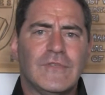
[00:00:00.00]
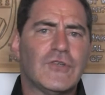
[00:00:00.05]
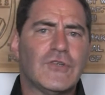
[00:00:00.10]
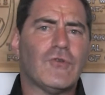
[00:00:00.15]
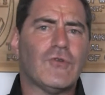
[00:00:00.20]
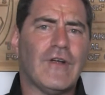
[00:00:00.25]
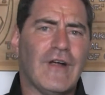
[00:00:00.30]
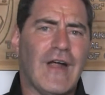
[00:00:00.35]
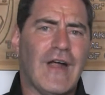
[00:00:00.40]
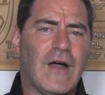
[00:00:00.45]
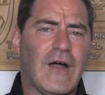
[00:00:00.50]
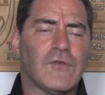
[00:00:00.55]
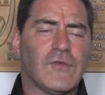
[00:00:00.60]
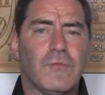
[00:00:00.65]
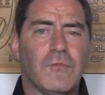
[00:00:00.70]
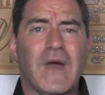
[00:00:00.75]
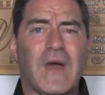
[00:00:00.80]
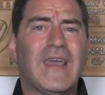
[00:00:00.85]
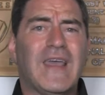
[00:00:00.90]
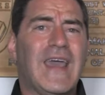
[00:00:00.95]
destroy your
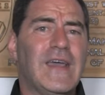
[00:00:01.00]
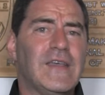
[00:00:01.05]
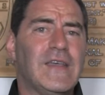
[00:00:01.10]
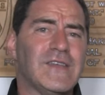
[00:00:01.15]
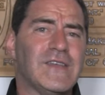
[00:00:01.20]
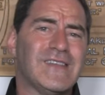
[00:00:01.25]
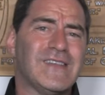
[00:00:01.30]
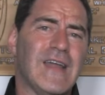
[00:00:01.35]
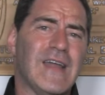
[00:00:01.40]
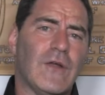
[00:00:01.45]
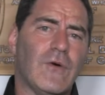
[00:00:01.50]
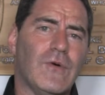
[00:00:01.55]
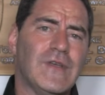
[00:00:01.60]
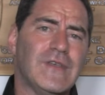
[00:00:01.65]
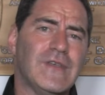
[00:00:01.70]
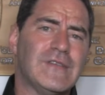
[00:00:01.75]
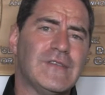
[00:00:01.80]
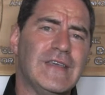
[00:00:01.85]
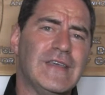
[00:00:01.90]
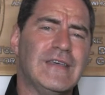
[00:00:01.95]
house. In my case, it's not
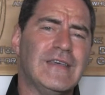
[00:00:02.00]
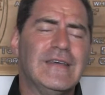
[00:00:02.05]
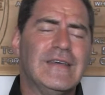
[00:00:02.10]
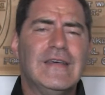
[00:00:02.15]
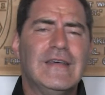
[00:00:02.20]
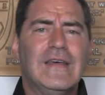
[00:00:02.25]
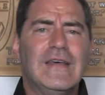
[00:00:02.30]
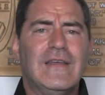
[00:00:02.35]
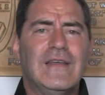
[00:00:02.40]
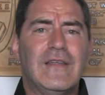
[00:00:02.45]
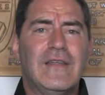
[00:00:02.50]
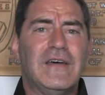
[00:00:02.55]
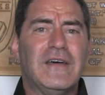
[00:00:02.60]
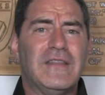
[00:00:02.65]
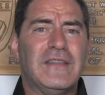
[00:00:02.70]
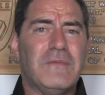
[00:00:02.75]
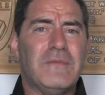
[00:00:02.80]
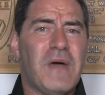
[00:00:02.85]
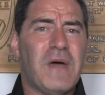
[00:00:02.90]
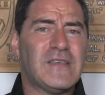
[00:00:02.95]
always the
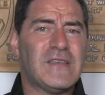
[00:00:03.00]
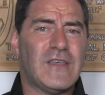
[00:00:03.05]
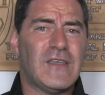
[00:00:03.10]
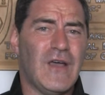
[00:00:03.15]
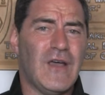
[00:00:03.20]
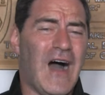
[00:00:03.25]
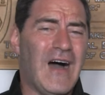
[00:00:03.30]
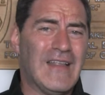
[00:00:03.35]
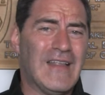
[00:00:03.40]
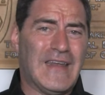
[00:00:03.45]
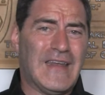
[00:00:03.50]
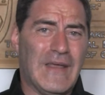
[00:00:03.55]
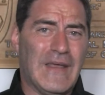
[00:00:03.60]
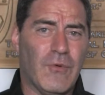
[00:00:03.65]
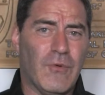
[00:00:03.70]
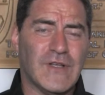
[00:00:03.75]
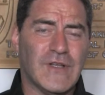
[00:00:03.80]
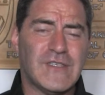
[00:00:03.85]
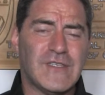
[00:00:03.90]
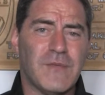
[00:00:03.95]
the, the pesky holiday
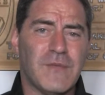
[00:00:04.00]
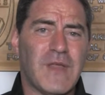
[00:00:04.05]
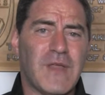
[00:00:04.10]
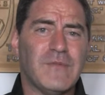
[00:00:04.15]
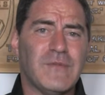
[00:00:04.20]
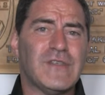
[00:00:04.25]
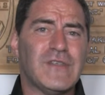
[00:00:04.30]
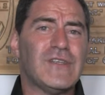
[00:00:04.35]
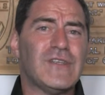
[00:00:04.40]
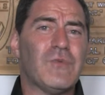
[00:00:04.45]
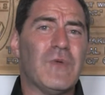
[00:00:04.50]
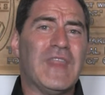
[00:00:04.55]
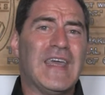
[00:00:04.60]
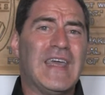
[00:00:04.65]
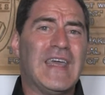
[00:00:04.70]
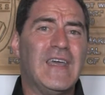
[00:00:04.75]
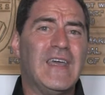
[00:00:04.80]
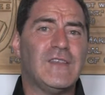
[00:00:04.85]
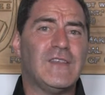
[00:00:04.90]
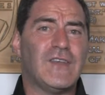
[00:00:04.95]
ones. Sometimes it's just when
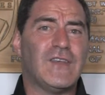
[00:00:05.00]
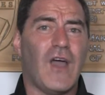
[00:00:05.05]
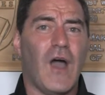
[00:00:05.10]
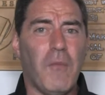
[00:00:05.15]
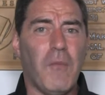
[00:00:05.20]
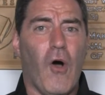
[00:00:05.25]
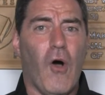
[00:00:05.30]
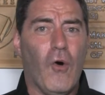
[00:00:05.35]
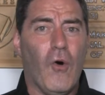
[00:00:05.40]
the kids come